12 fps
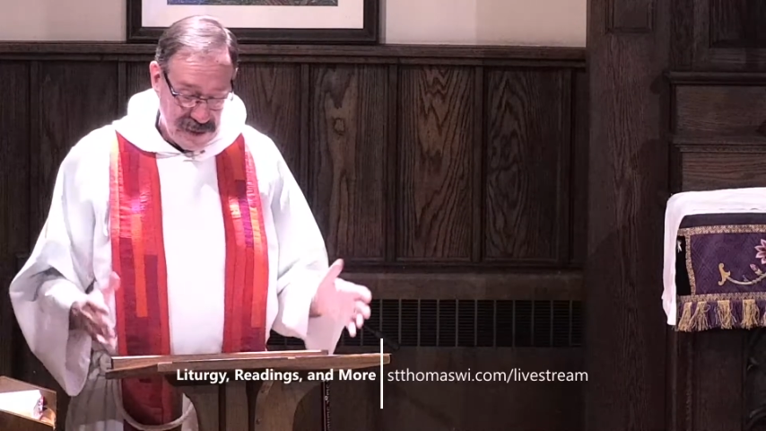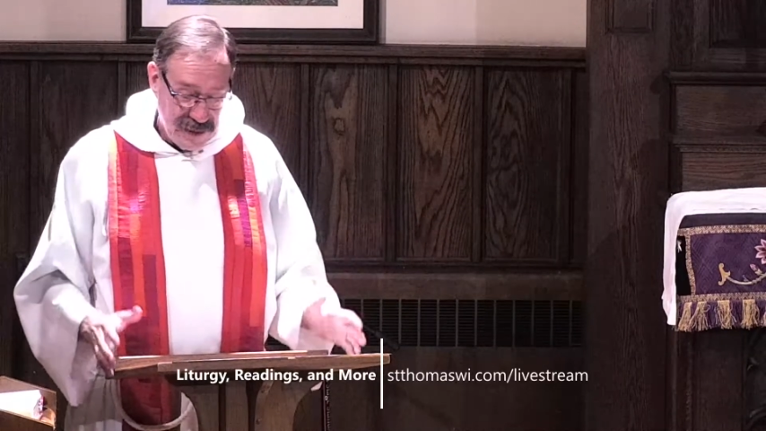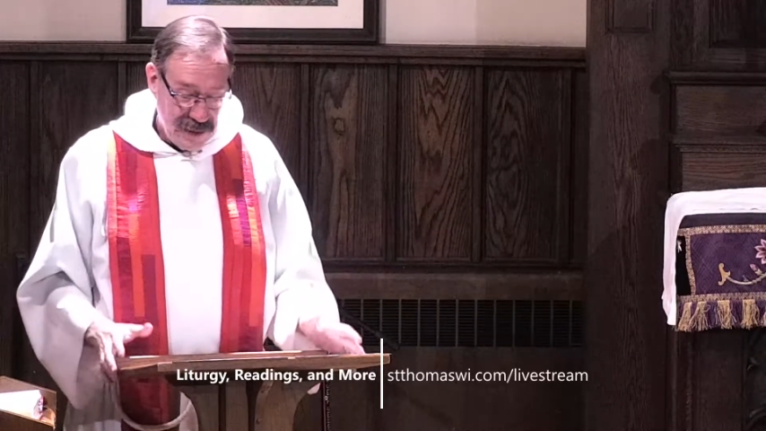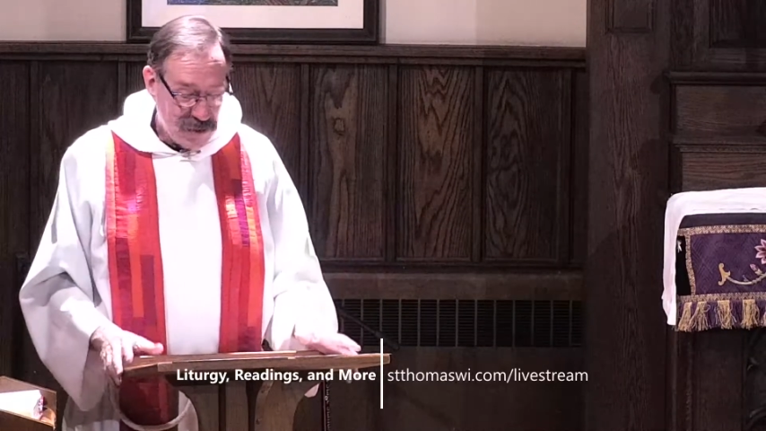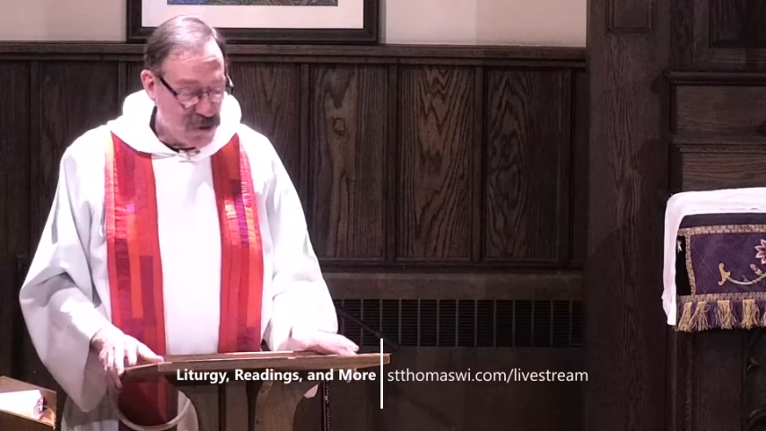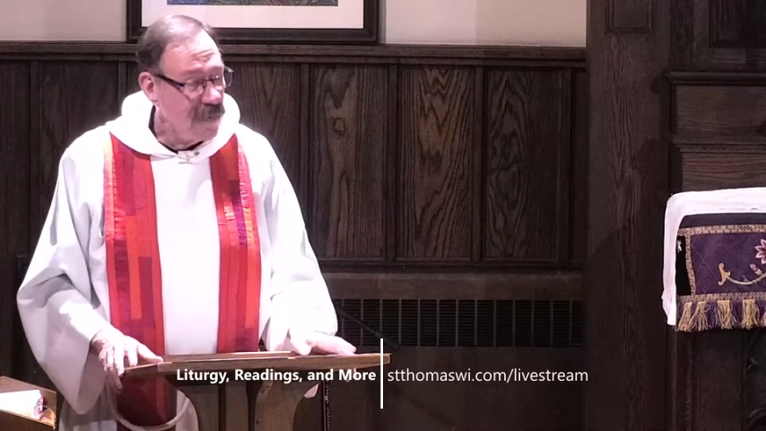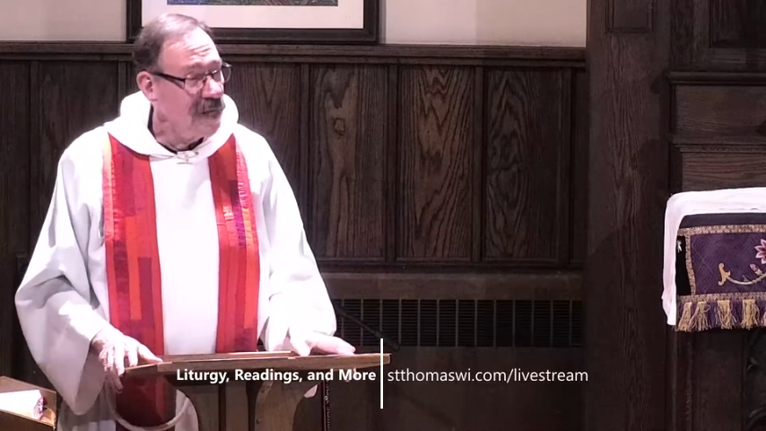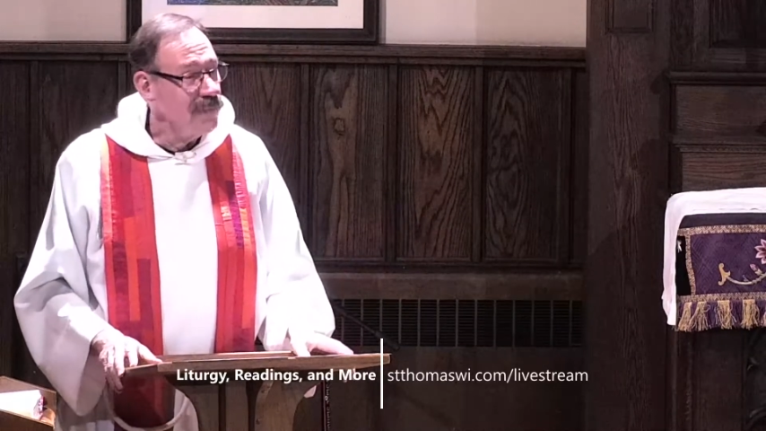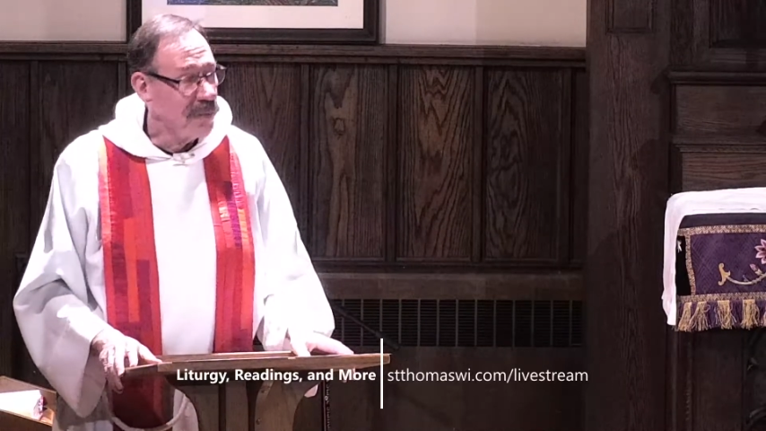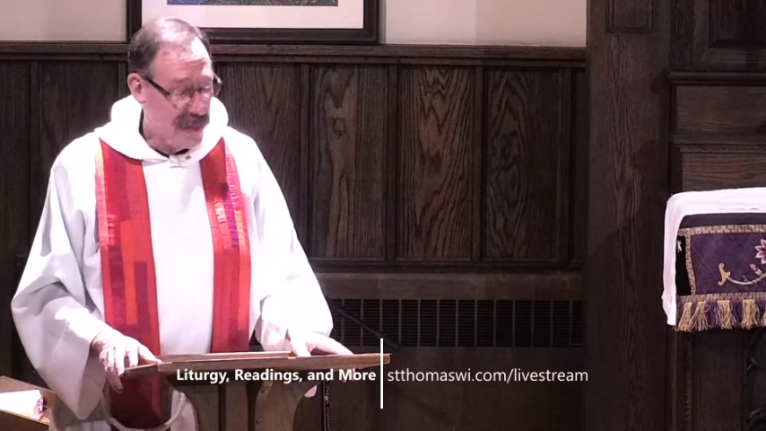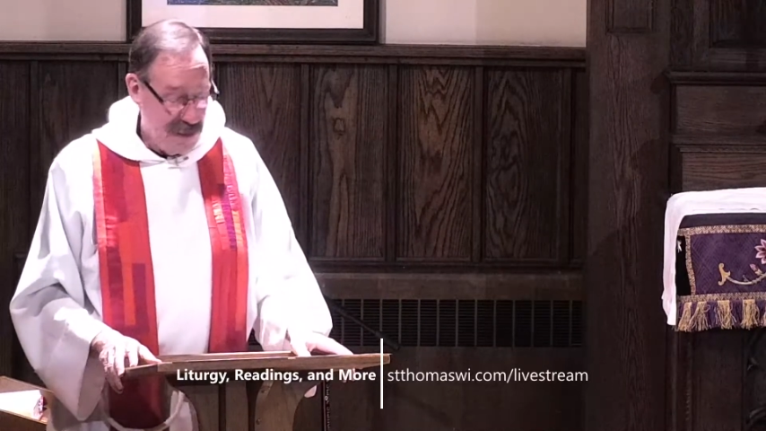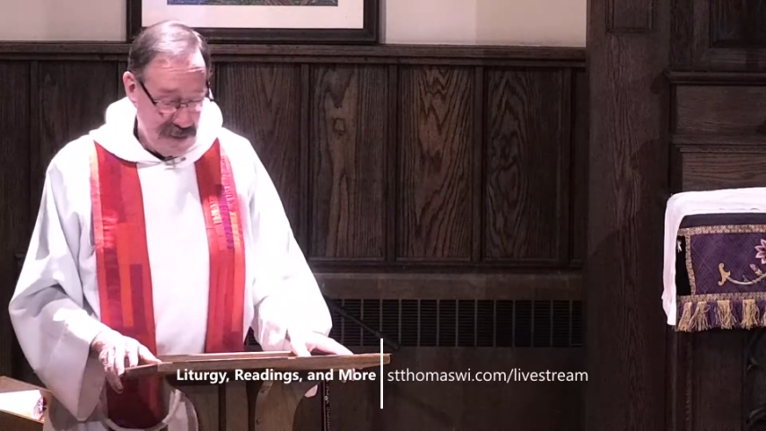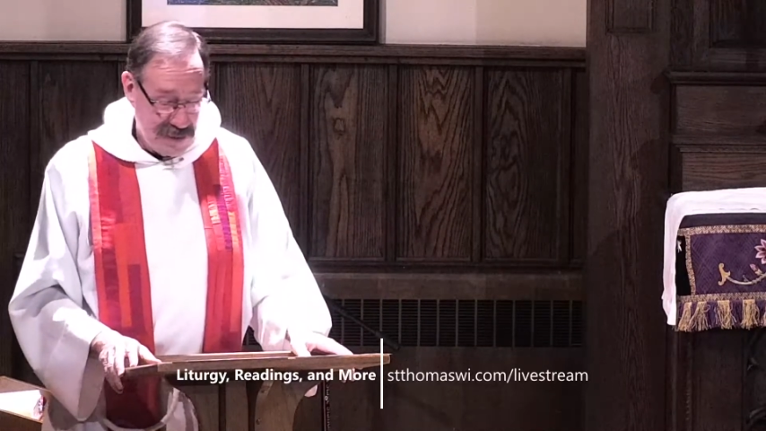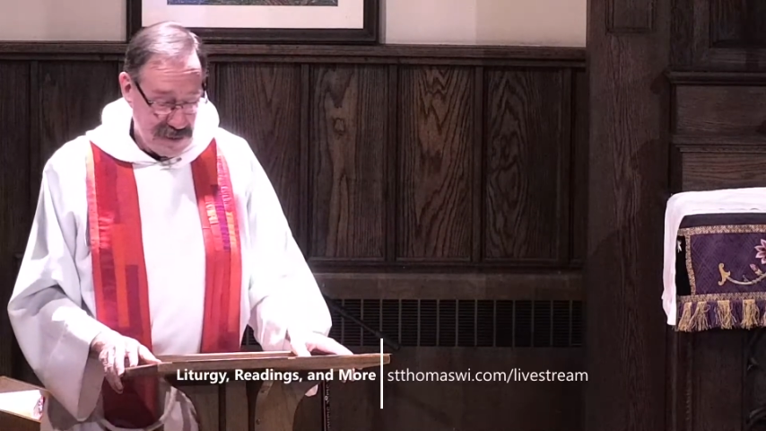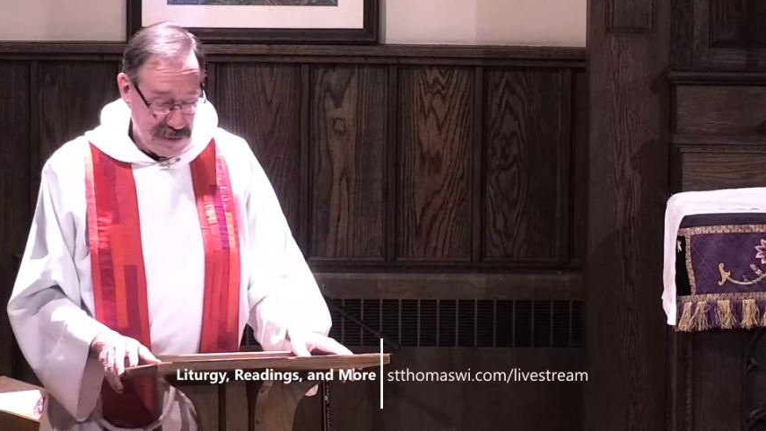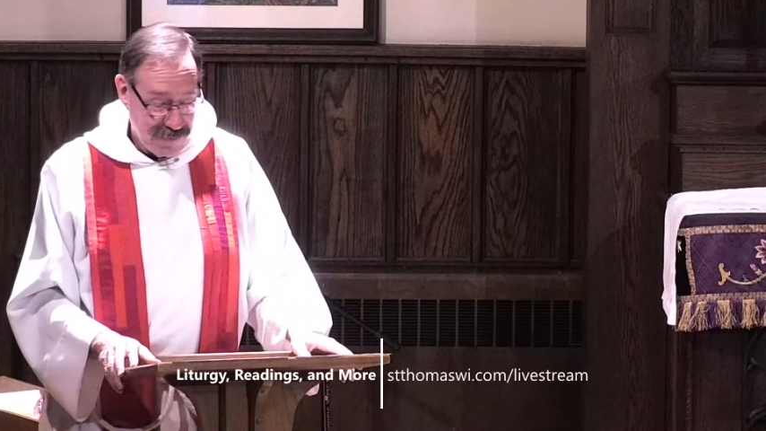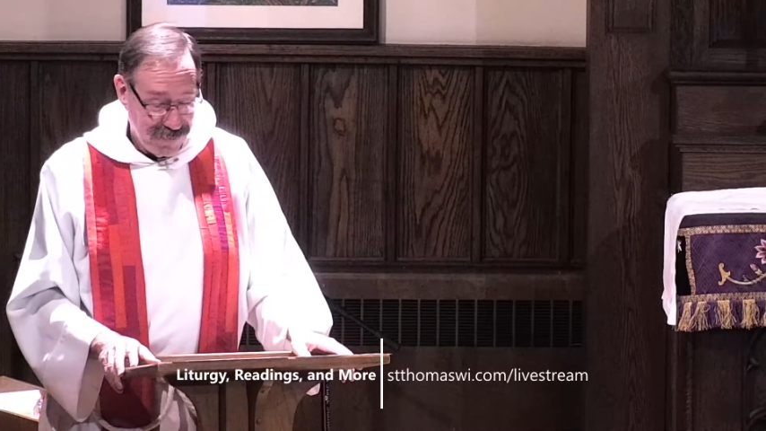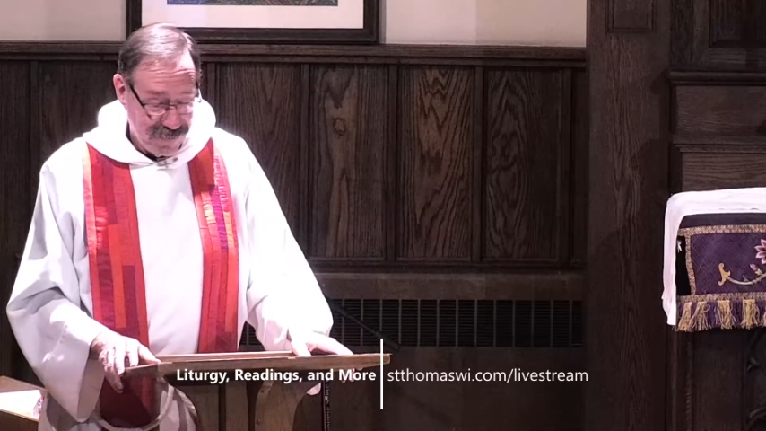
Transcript: and too many parents